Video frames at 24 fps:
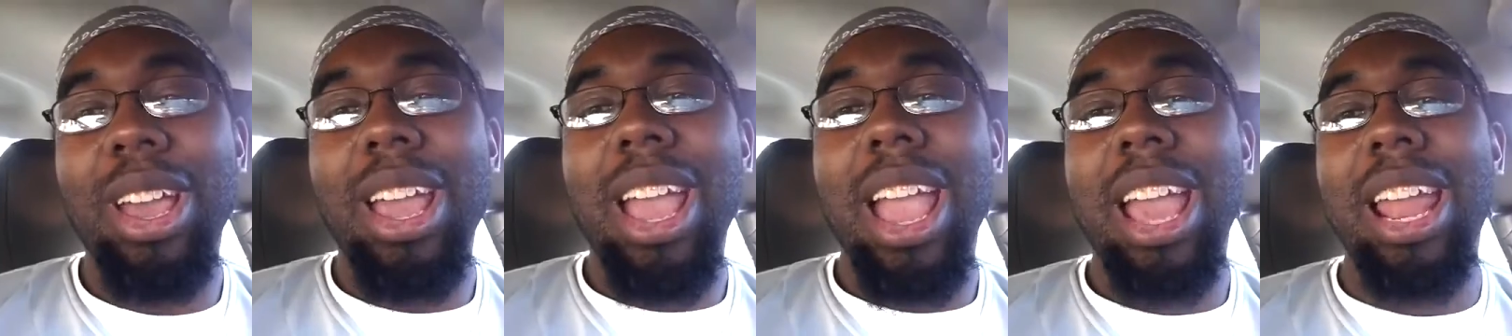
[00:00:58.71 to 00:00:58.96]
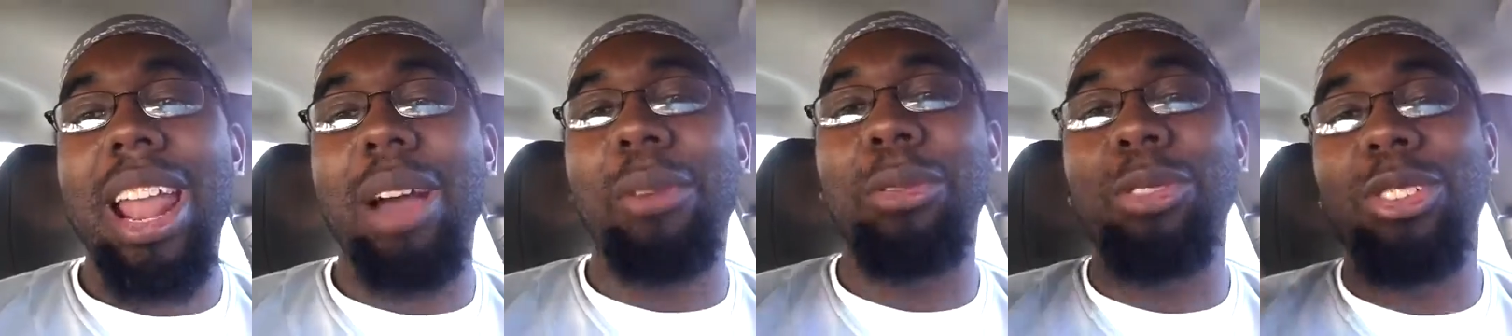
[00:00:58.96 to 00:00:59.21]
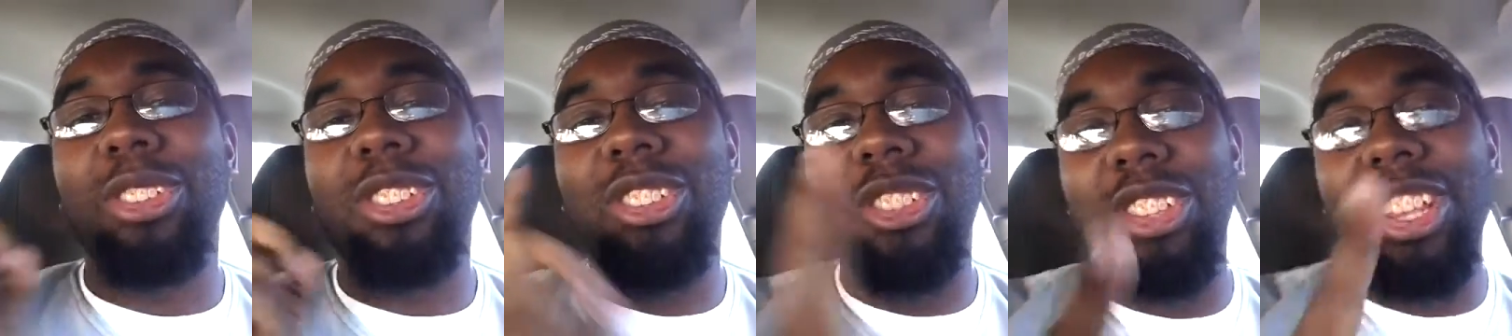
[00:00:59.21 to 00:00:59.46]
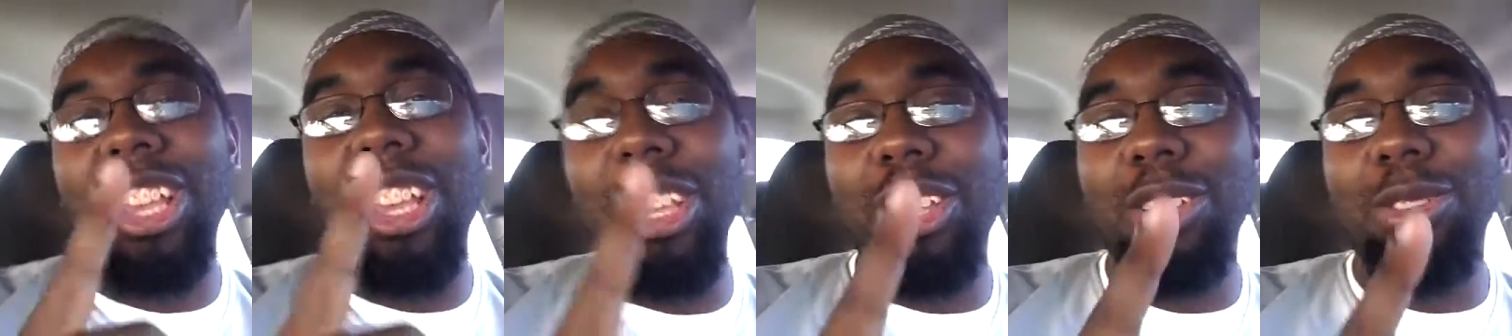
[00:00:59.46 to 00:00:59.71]
And I will
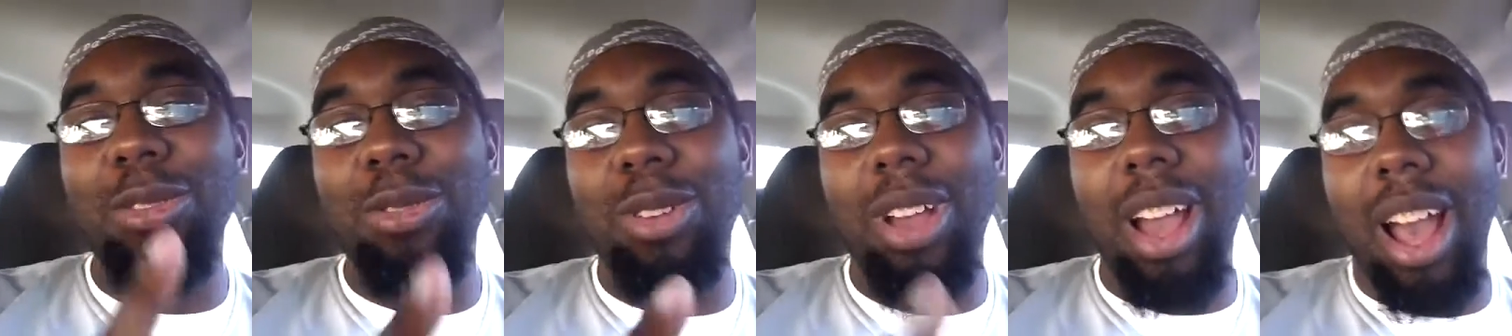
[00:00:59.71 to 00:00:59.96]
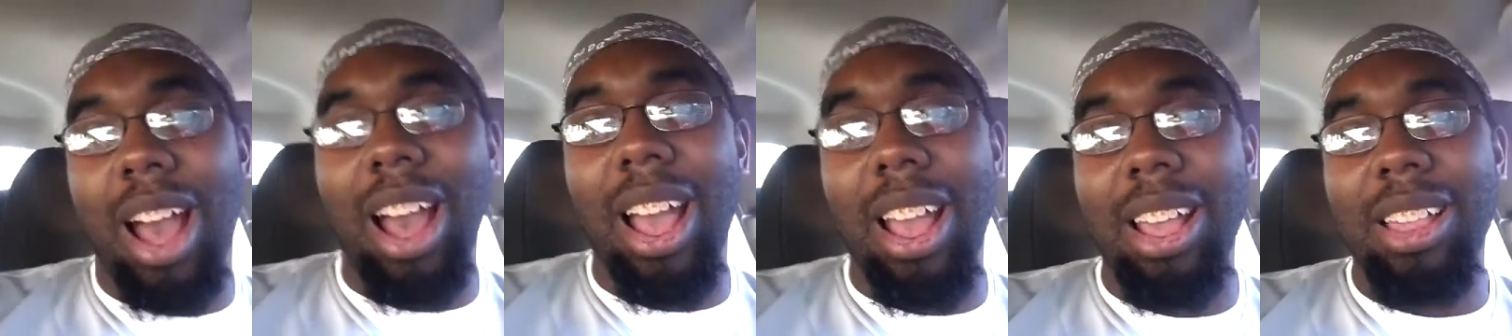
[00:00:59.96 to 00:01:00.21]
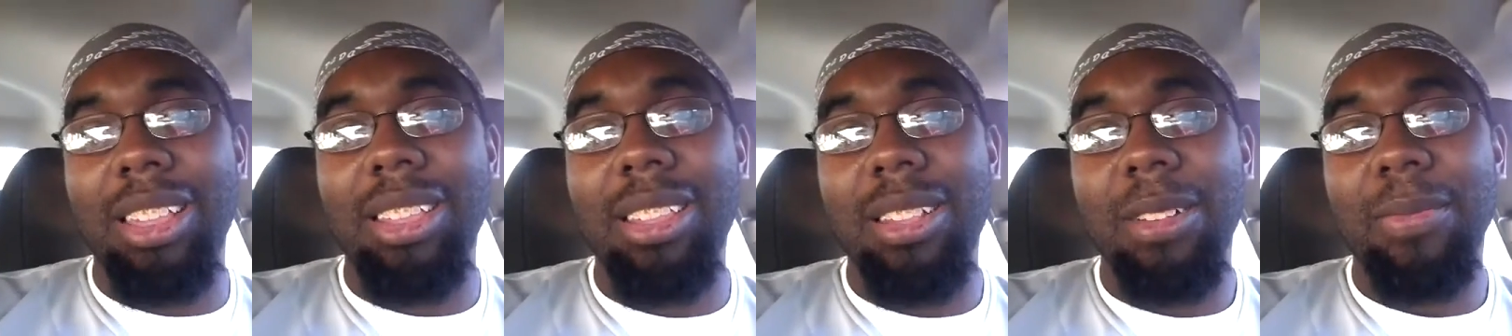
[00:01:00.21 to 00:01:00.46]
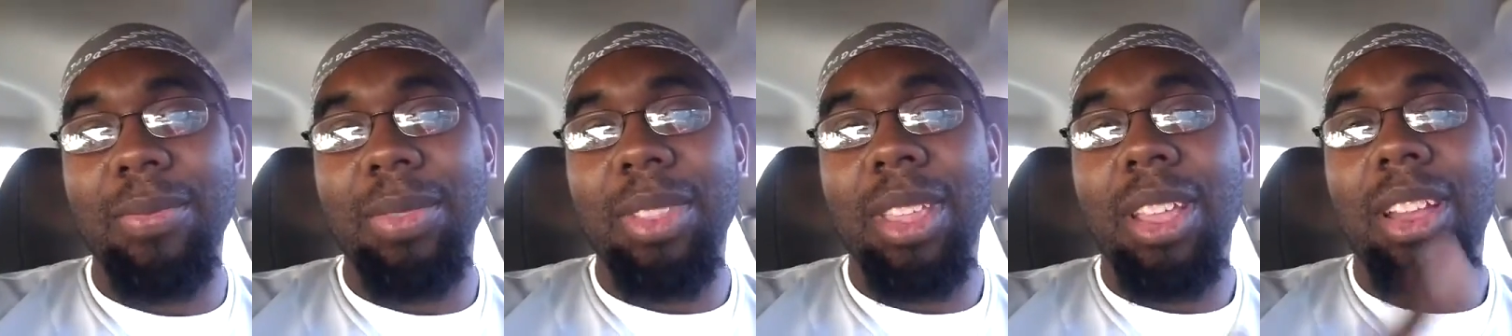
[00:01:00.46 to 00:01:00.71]
see you guys
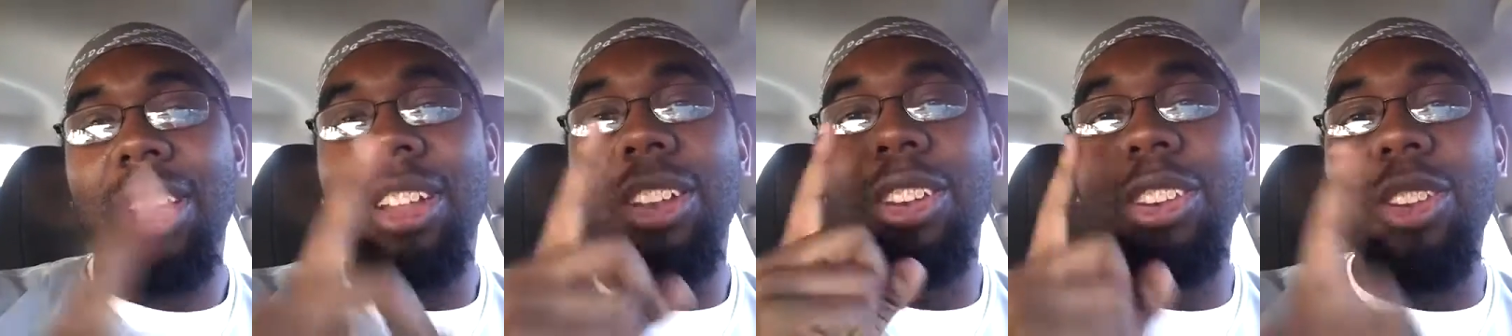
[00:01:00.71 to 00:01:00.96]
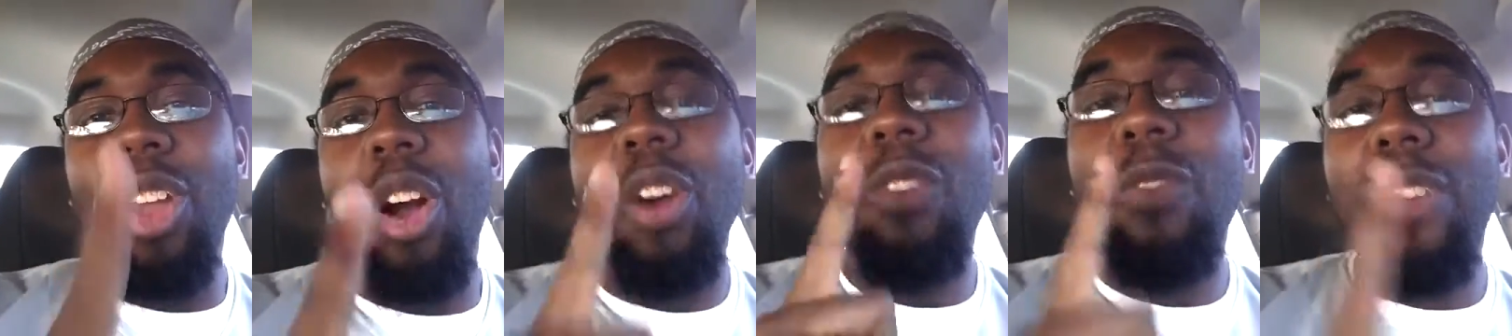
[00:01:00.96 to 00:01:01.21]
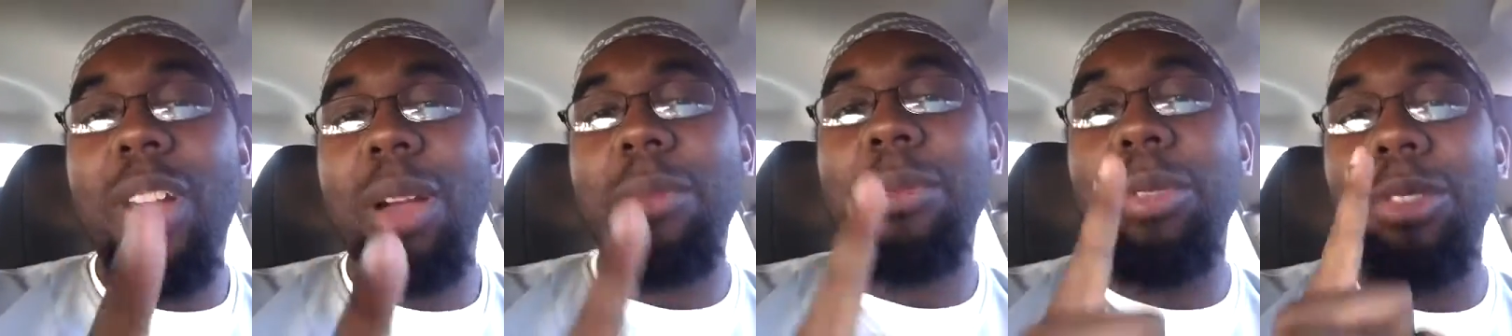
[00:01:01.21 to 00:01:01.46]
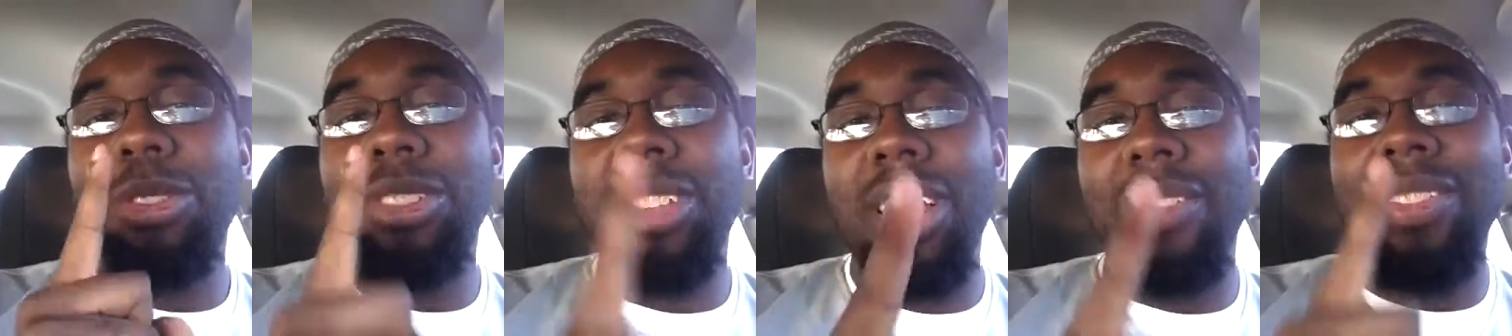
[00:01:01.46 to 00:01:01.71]
November
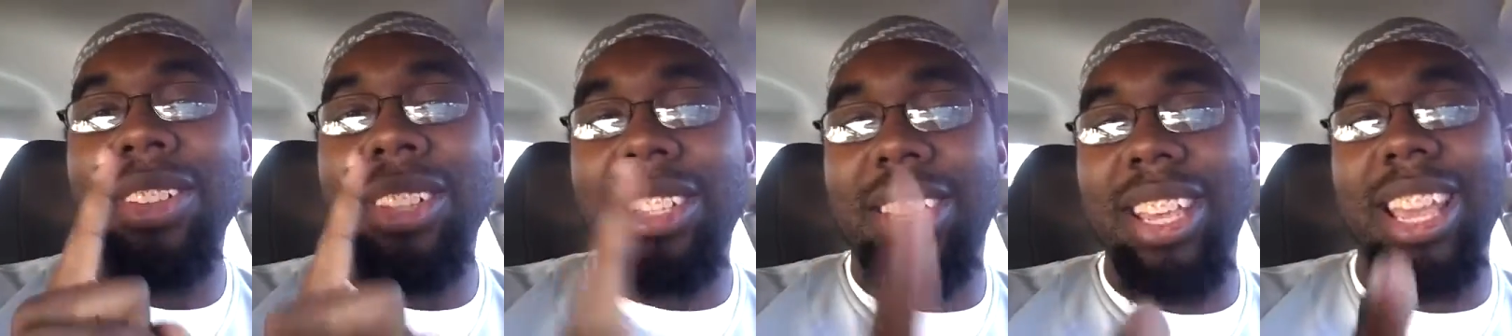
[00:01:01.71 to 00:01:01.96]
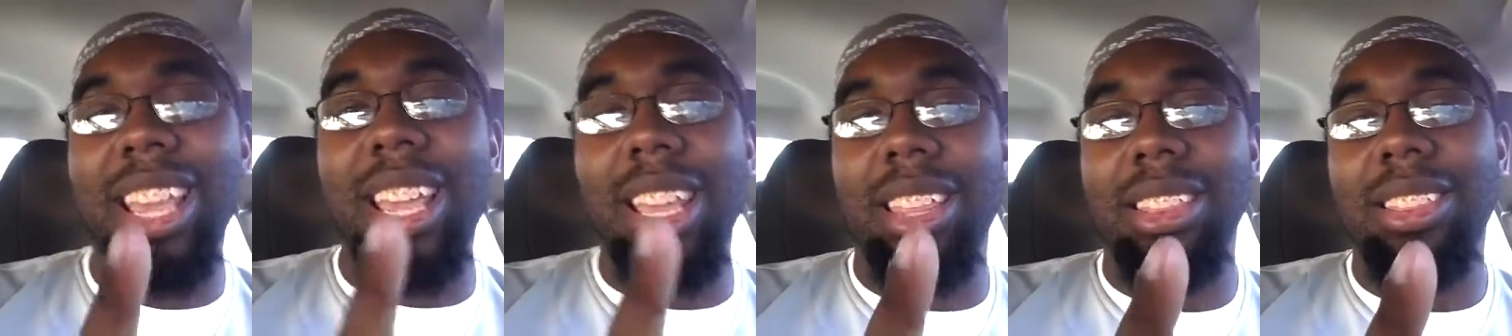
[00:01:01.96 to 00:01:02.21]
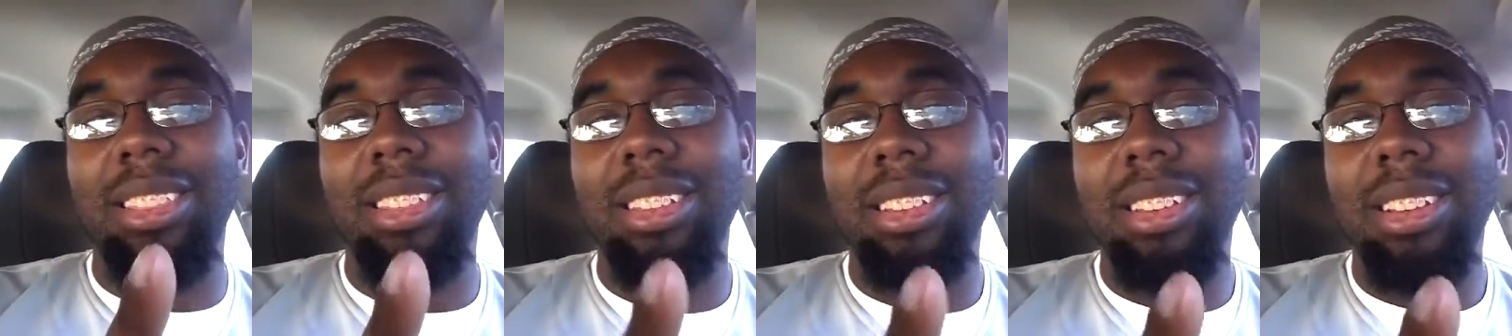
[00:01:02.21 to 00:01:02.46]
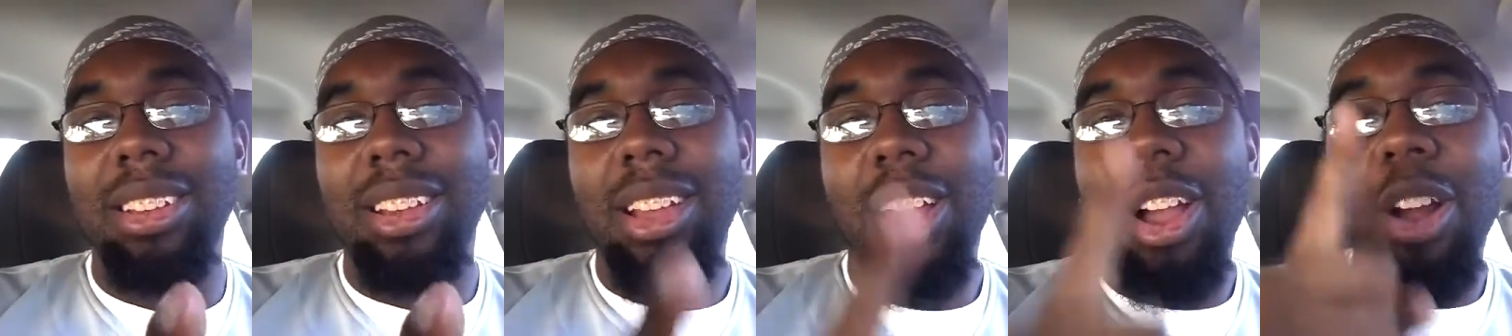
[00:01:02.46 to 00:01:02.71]
17th,
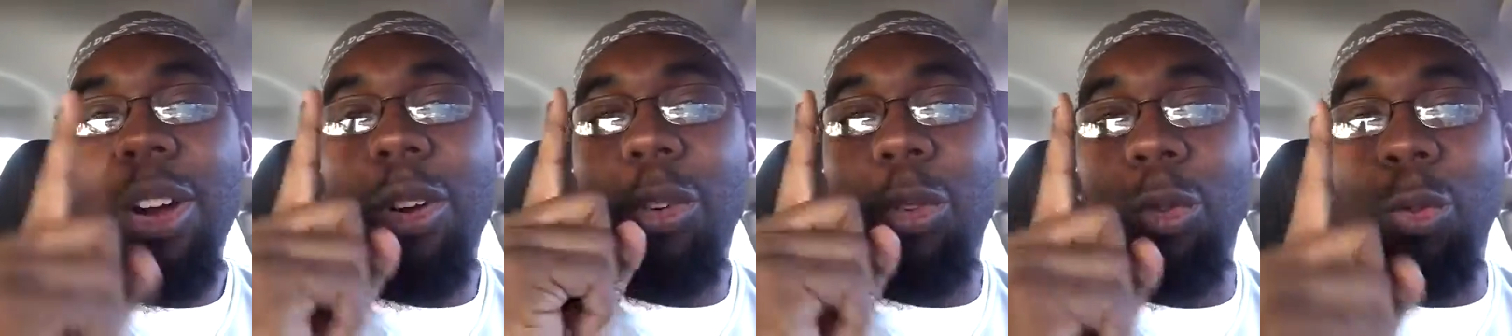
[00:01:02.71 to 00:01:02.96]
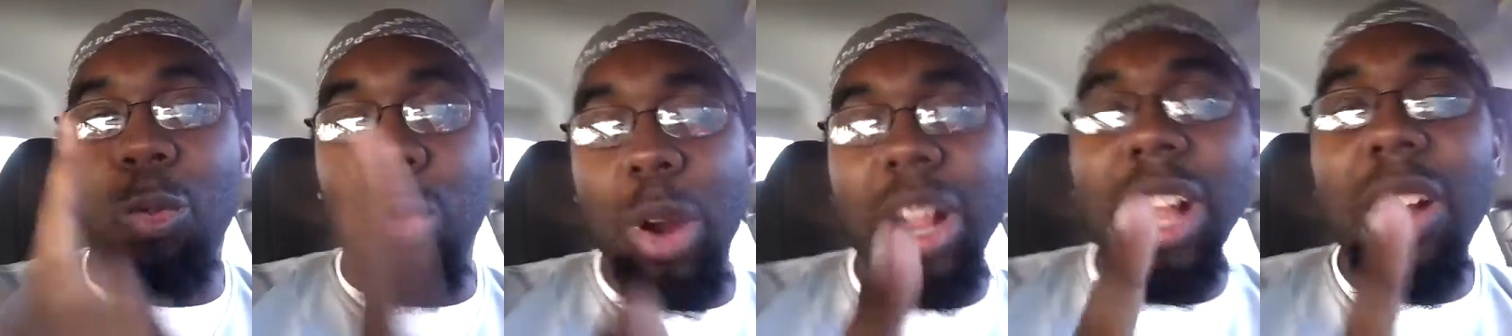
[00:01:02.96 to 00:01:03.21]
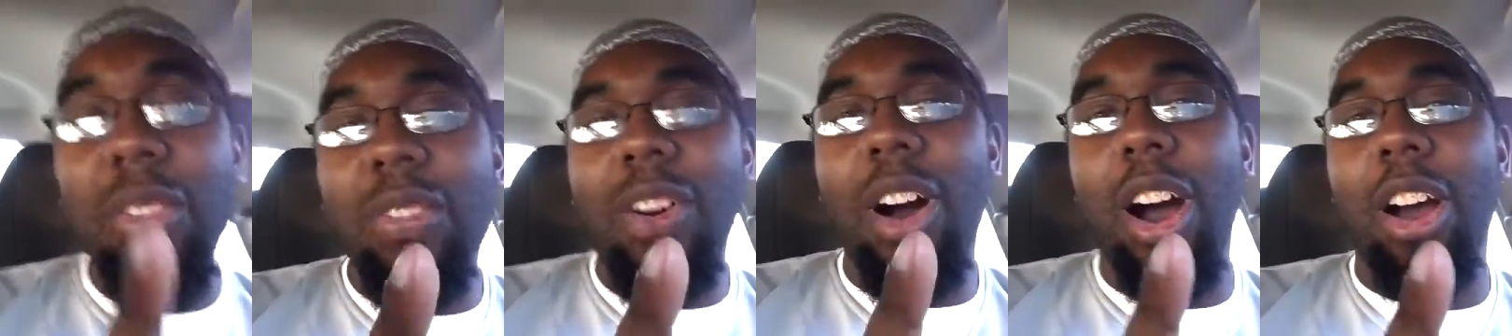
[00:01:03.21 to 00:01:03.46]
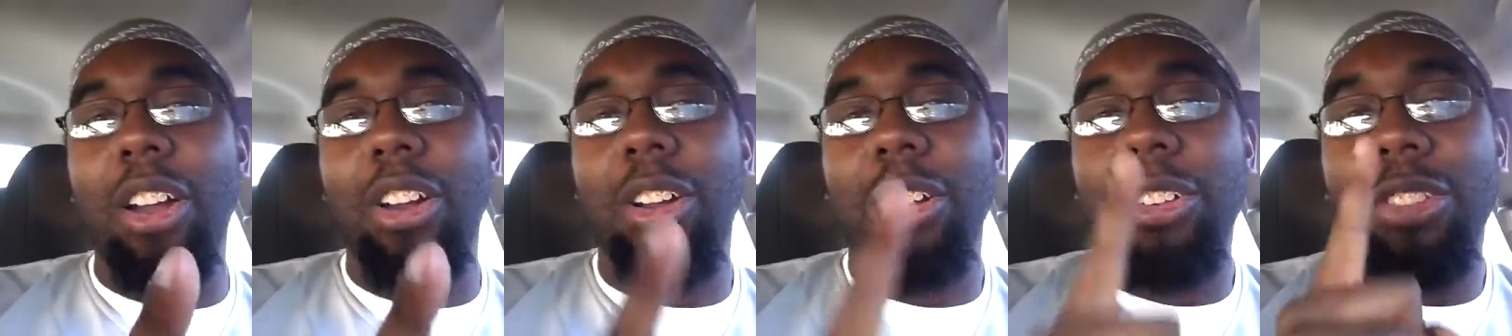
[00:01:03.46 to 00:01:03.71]
Ring of
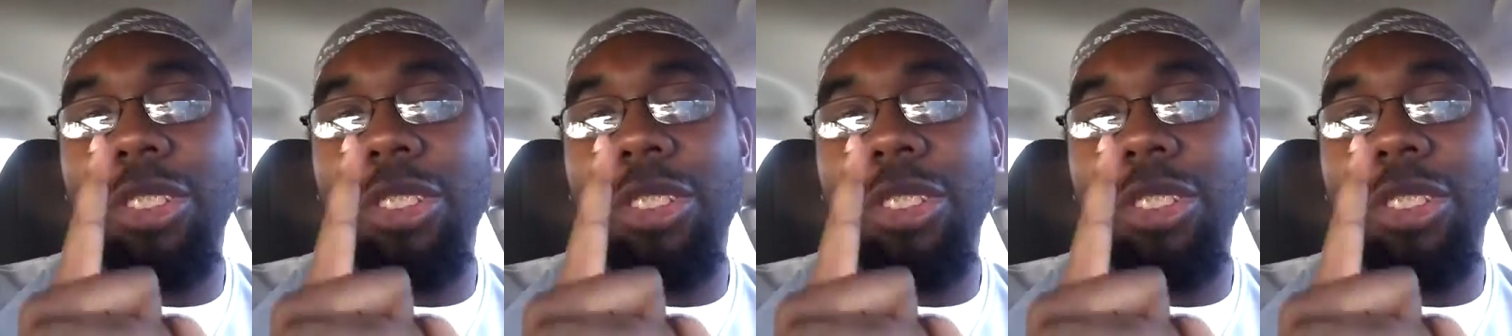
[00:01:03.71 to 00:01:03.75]
Honor,